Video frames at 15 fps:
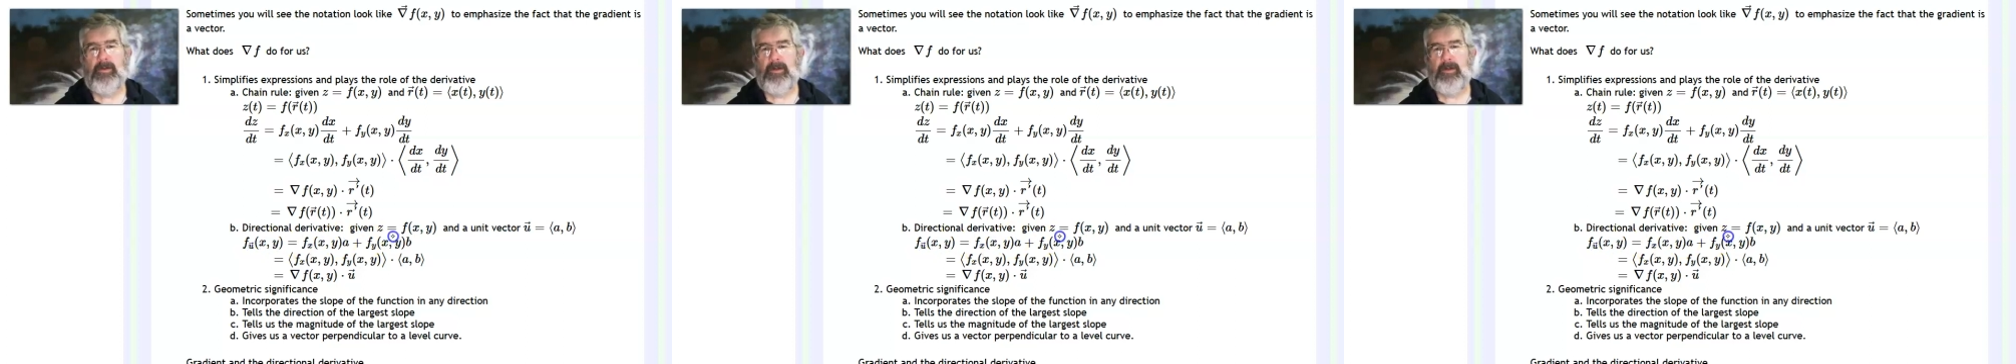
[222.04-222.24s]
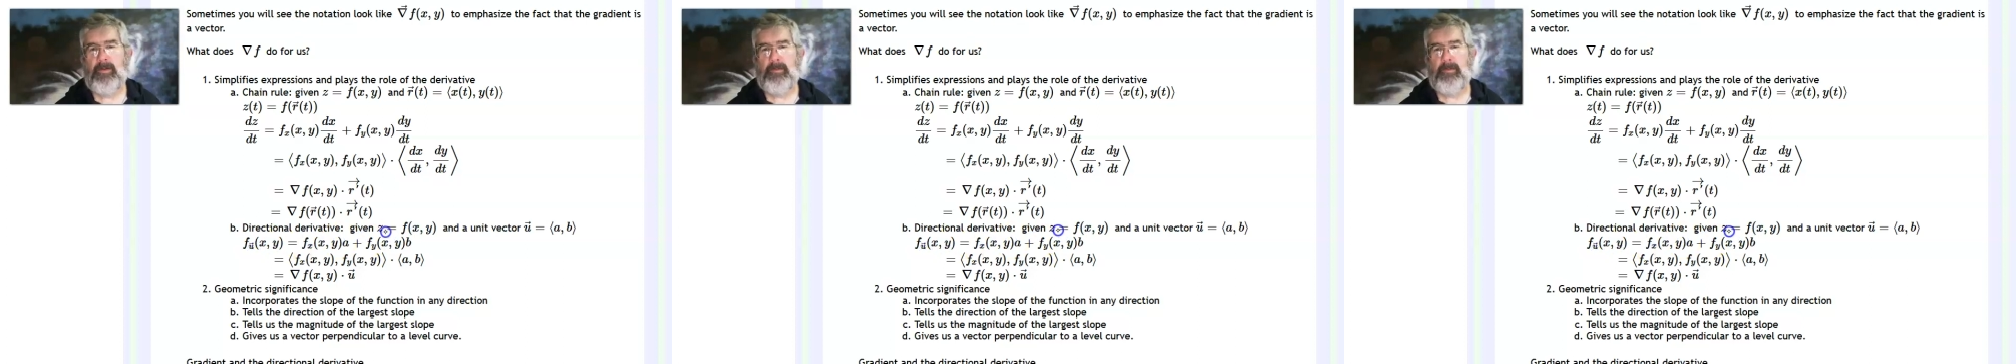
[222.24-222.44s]

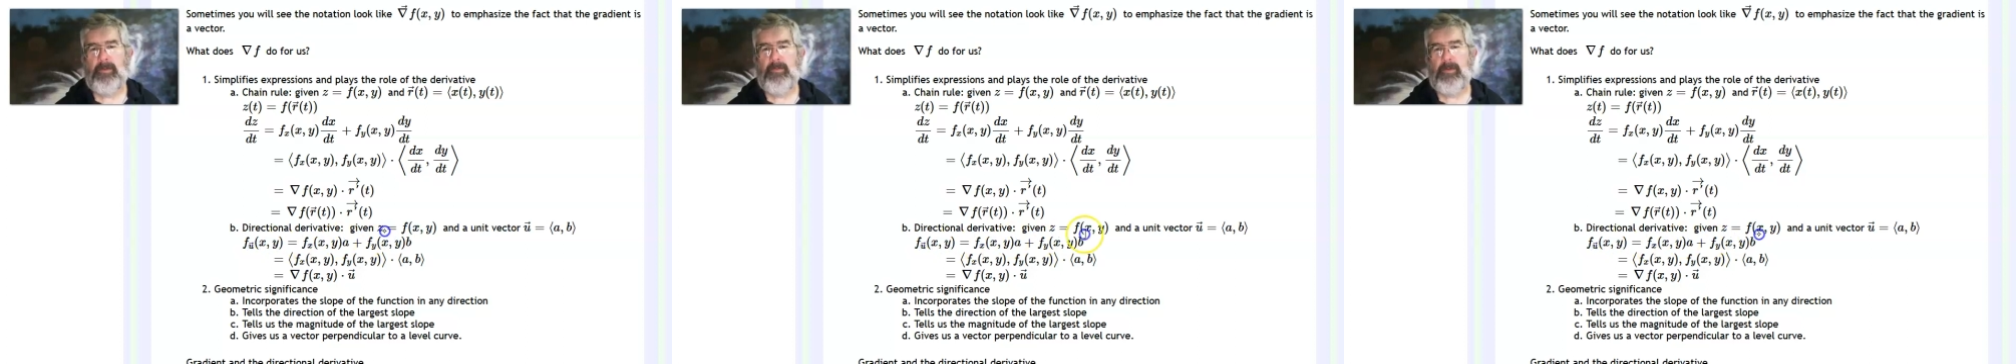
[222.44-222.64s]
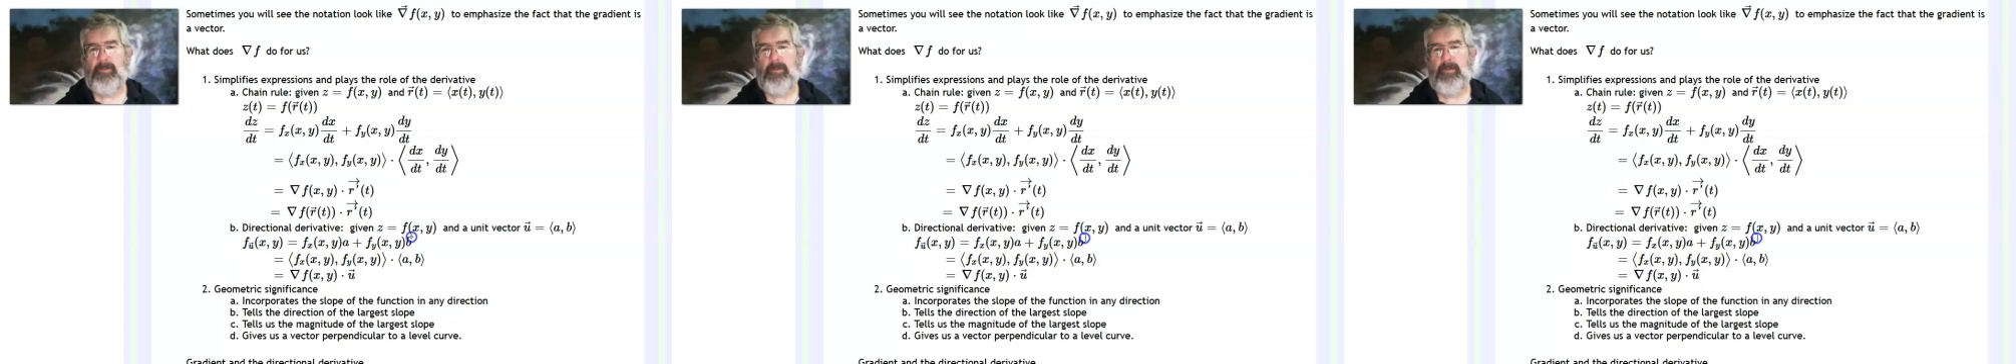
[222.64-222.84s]
if I'm
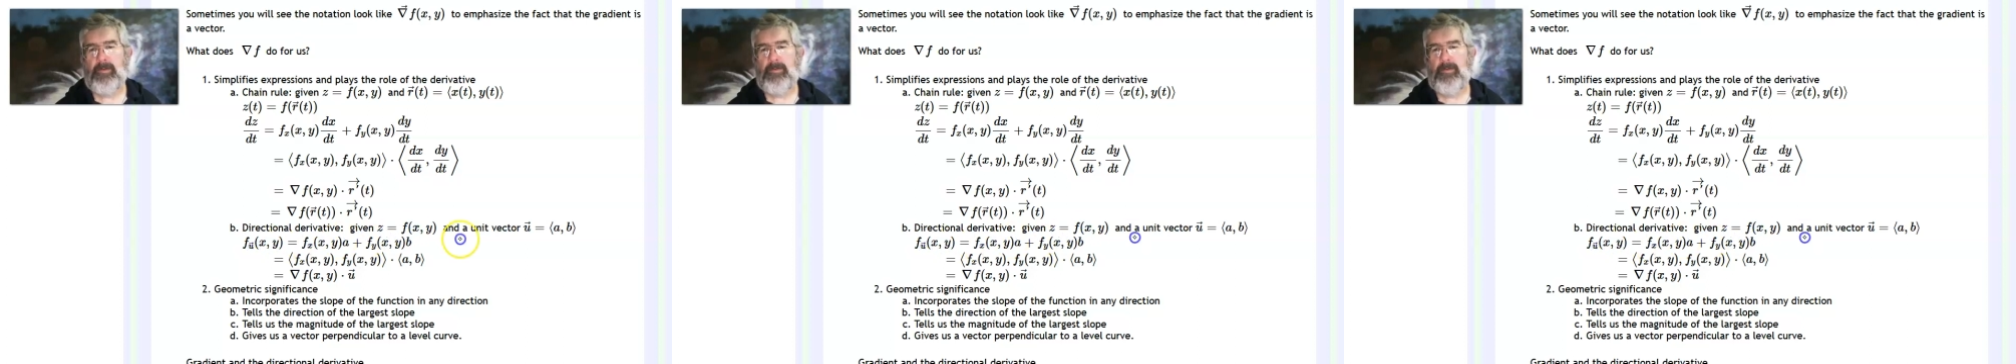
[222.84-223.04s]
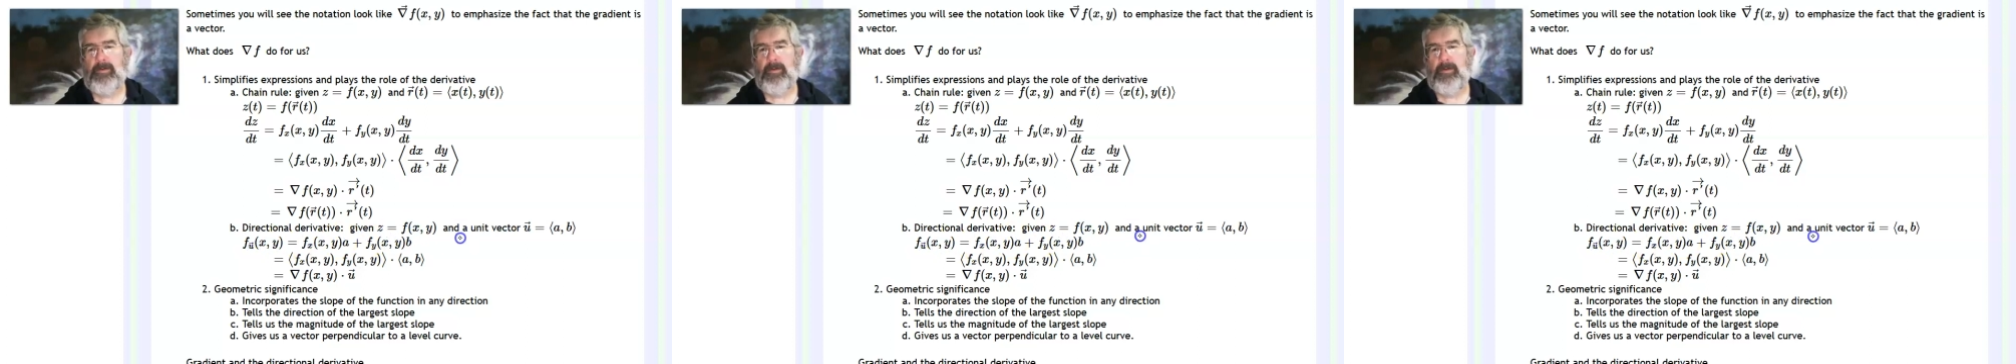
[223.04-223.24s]
given a
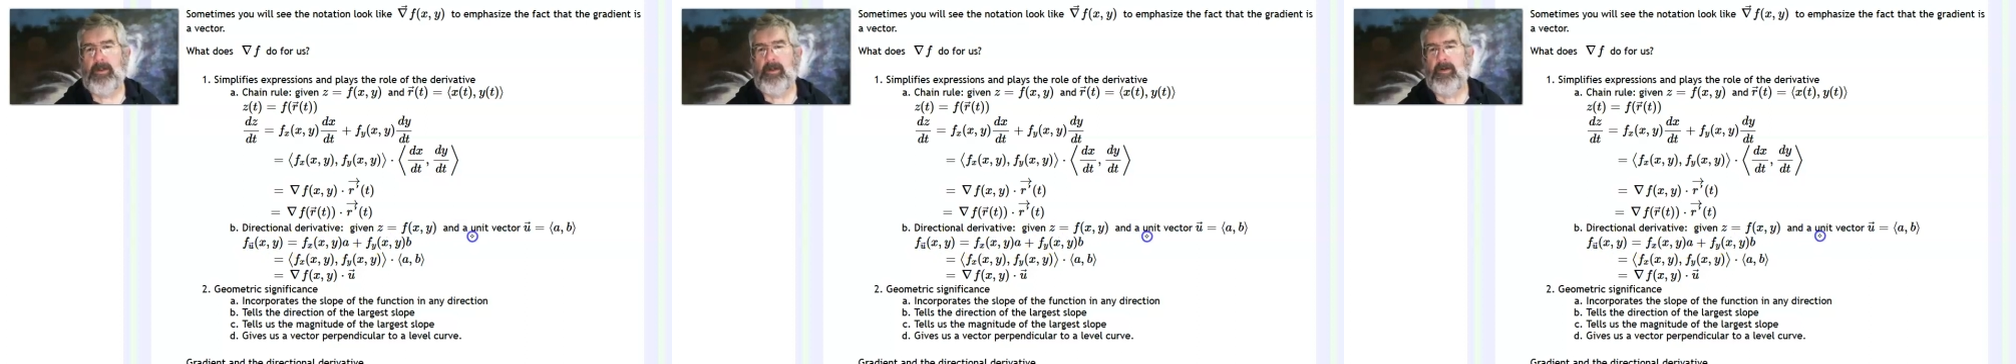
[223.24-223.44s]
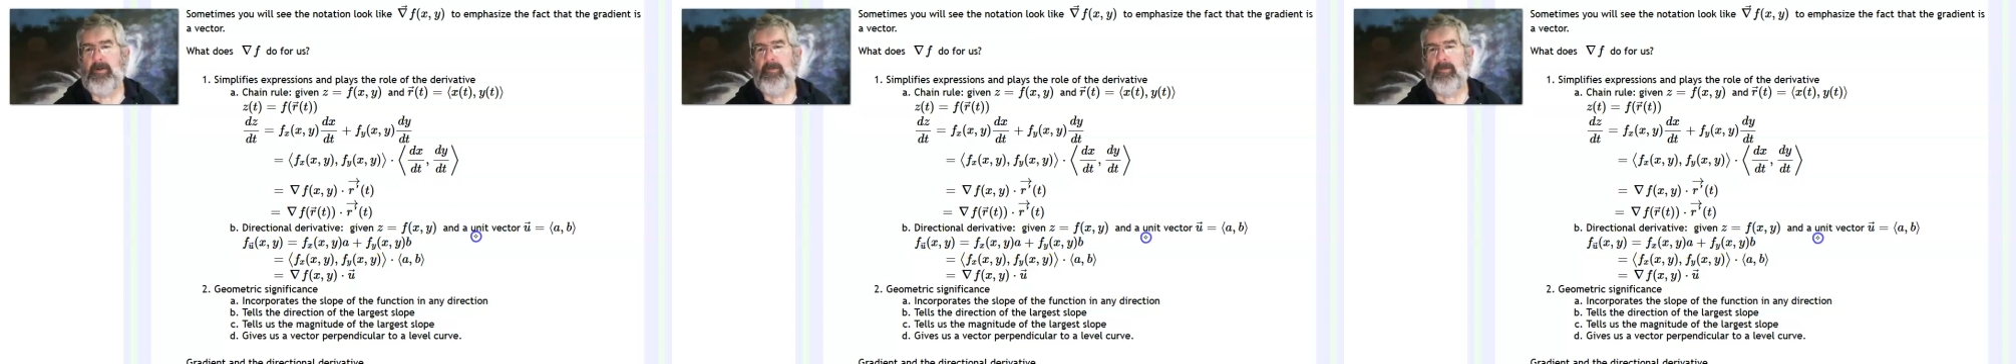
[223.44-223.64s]
function
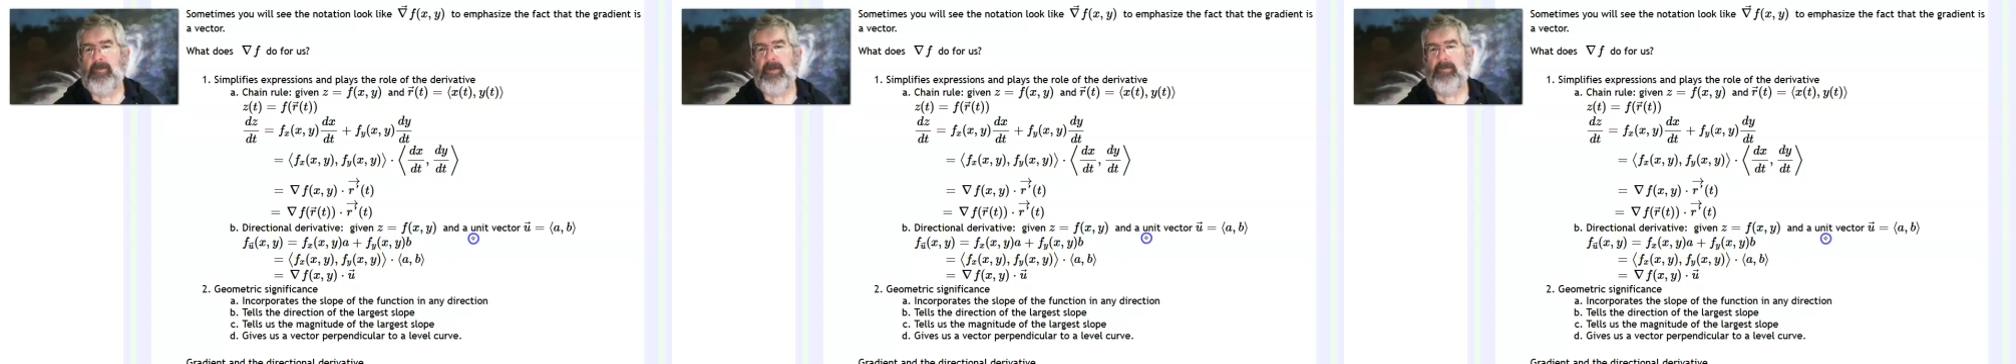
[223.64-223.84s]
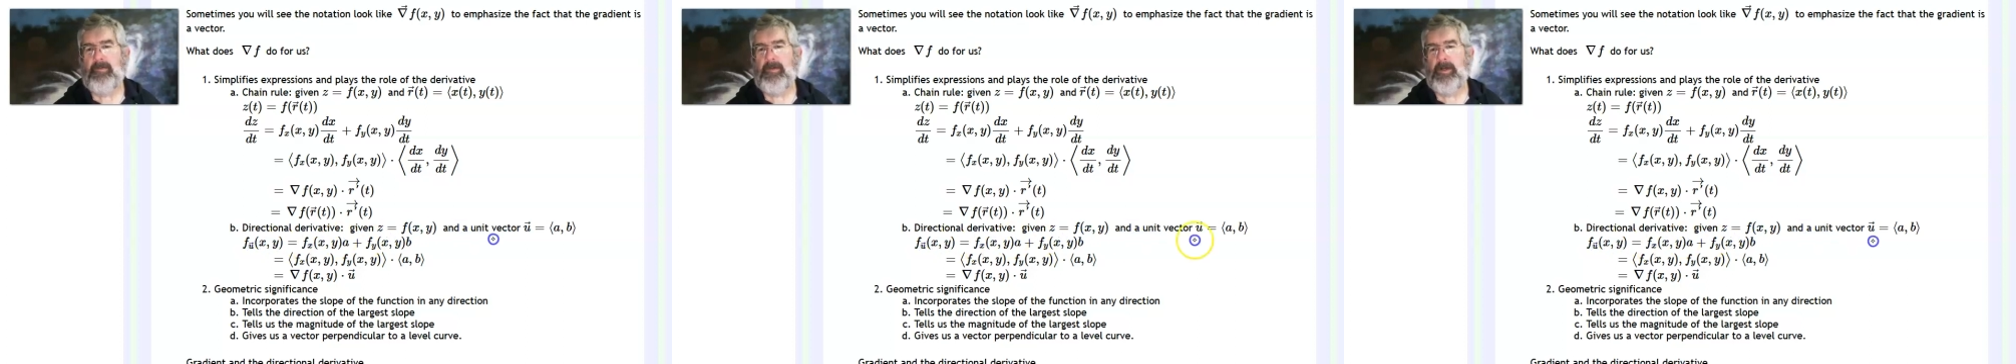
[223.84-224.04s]

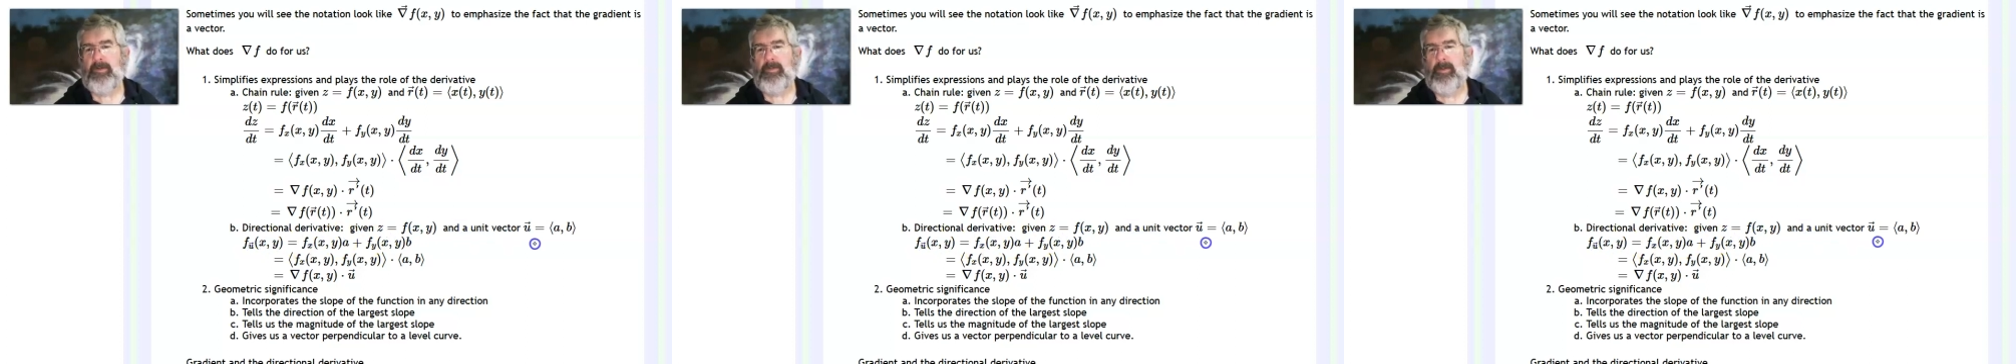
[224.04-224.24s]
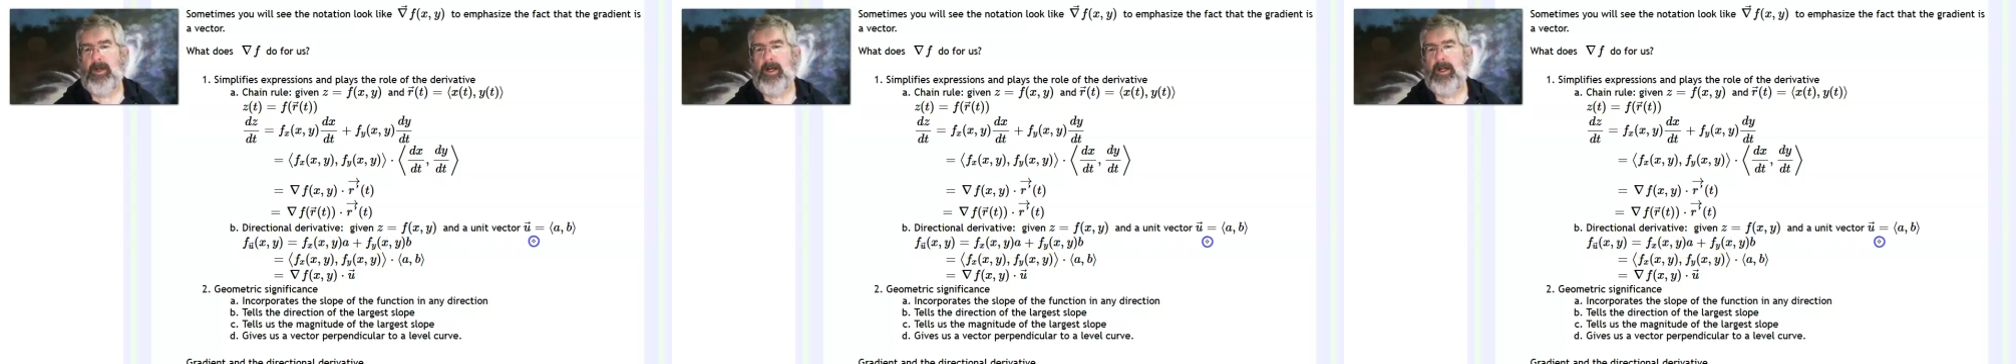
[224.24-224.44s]
f of
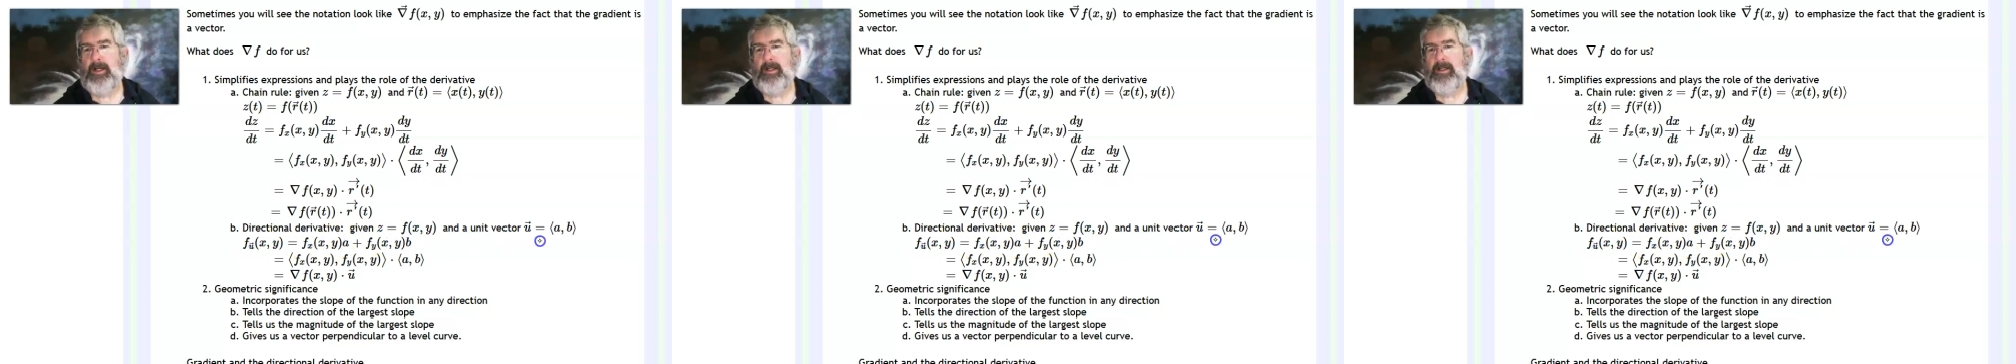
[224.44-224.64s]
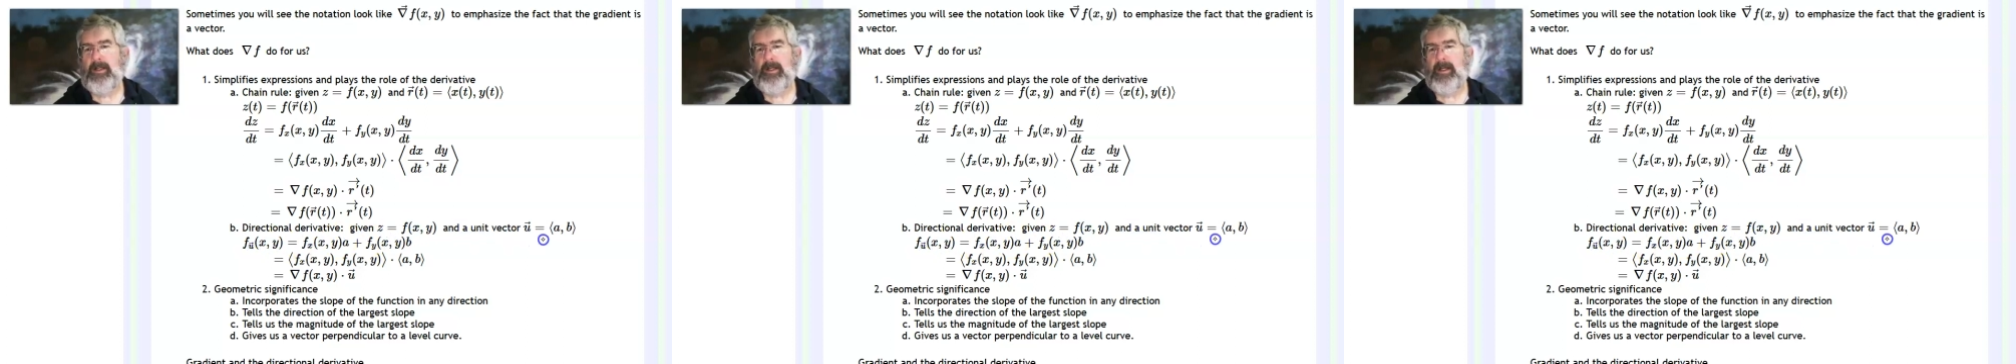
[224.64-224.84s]
xy